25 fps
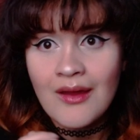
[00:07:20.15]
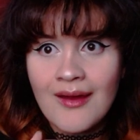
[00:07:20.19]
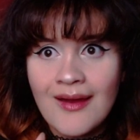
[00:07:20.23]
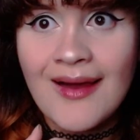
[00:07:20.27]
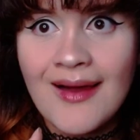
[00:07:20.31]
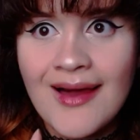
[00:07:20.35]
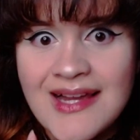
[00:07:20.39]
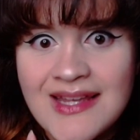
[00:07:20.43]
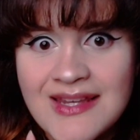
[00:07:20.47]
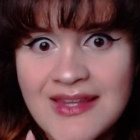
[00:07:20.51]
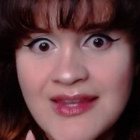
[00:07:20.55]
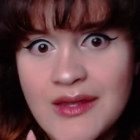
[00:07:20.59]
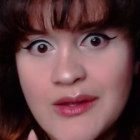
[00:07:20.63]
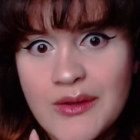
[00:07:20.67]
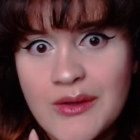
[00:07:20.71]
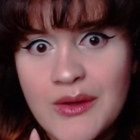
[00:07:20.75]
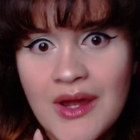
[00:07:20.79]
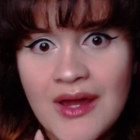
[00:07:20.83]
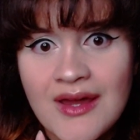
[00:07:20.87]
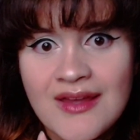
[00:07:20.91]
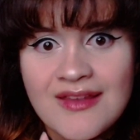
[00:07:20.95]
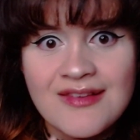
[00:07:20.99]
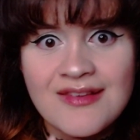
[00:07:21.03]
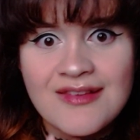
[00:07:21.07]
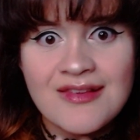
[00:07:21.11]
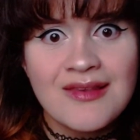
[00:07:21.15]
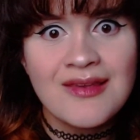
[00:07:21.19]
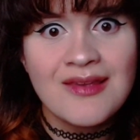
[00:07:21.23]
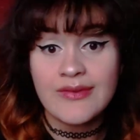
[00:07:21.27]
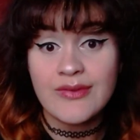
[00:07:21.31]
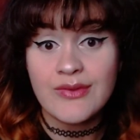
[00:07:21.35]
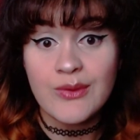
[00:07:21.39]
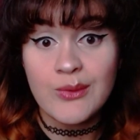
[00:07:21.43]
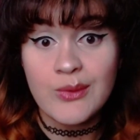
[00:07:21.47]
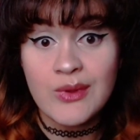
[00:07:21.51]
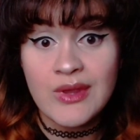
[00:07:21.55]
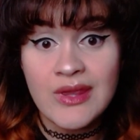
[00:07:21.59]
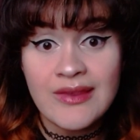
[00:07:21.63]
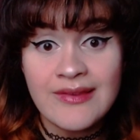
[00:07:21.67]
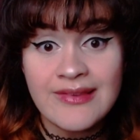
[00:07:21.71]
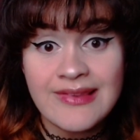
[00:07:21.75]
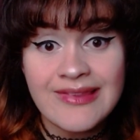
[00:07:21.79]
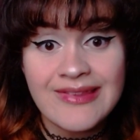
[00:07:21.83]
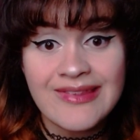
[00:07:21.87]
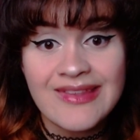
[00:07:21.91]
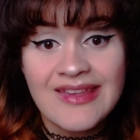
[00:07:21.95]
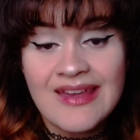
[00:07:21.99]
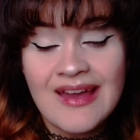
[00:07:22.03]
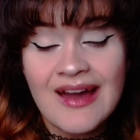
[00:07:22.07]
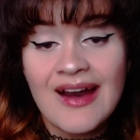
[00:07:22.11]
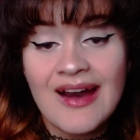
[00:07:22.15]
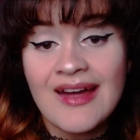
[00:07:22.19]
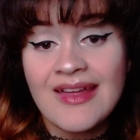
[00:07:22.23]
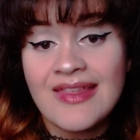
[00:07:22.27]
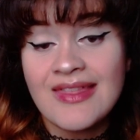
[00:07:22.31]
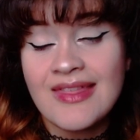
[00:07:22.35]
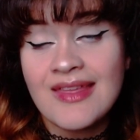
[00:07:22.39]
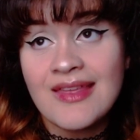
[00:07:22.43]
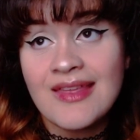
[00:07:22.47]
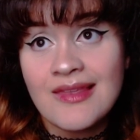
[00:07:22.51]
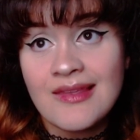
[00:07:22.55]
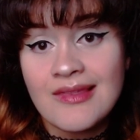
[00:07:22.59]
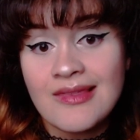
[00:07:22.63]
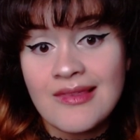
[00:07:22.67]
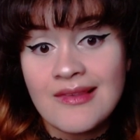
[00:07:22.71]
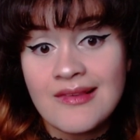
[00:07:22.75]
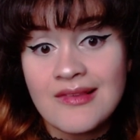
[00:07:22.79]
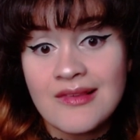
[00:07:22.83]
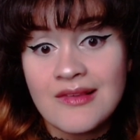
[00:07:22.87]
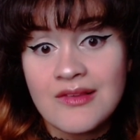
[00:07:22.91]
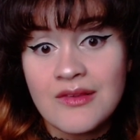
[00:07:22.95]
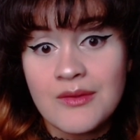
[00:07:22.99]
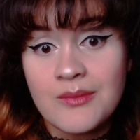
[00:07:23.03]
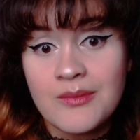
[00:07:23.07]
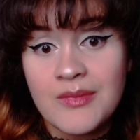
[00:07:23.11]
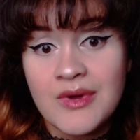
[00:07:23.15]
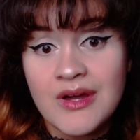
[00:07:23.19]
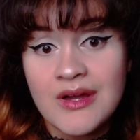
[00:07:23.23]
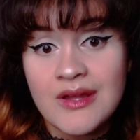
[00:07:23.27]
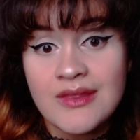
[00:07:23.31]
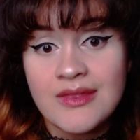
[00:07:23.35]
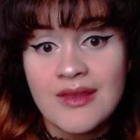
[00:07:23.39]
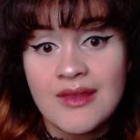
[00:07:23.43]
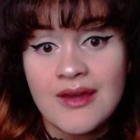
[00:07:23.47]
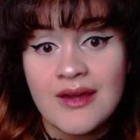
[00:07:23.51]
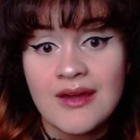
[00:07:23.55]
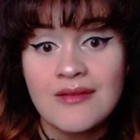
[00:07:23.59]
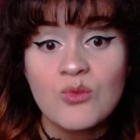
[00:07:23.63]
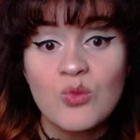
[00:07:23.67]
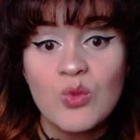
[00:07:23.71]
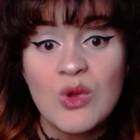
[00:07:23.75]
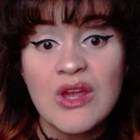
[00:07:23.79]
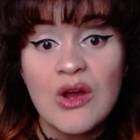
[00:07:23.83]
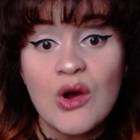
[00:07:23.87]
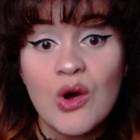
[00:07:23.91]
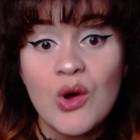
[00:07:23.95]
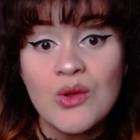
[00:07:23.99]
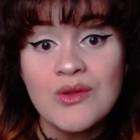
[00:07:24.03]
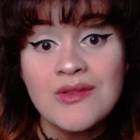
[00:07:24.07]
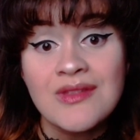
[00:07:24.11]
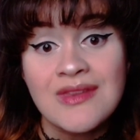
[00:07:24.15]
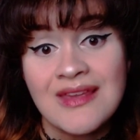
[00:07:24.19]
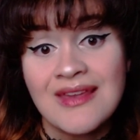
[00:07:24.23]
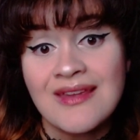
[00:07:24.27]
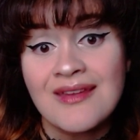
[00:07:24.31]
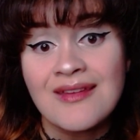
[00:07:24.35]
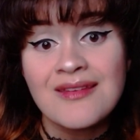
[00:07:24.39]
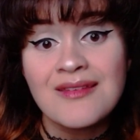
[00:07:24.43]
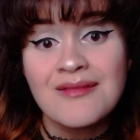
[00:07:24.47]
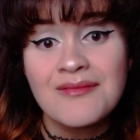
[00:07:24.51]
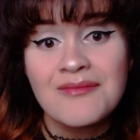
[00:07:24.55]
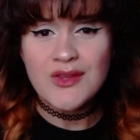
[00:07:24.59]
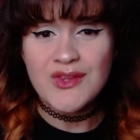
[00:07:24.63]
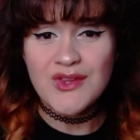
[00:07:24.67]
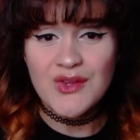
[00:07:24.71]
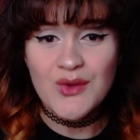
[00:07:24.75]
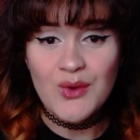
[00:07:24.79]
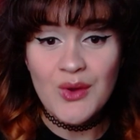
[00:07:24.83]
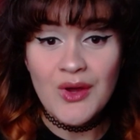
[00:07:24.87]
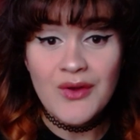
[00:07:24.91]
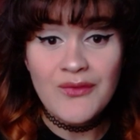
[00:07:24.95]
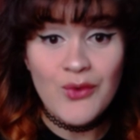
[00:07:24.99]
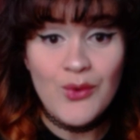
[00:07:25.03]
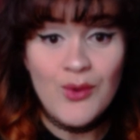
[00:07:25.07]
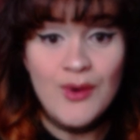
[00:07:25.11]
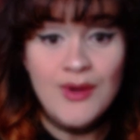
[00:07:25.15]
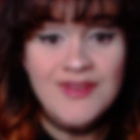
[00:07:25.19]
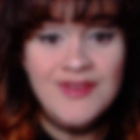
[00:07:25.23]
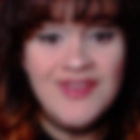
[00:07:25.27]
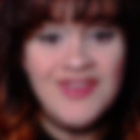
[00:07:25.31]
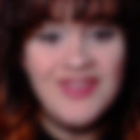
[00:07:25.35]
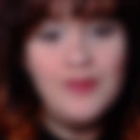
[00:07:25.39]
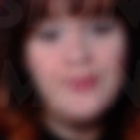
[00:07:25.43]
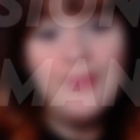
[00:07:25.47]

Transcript: I digress. So easily, I think that this is a mod that we all need. So of course, the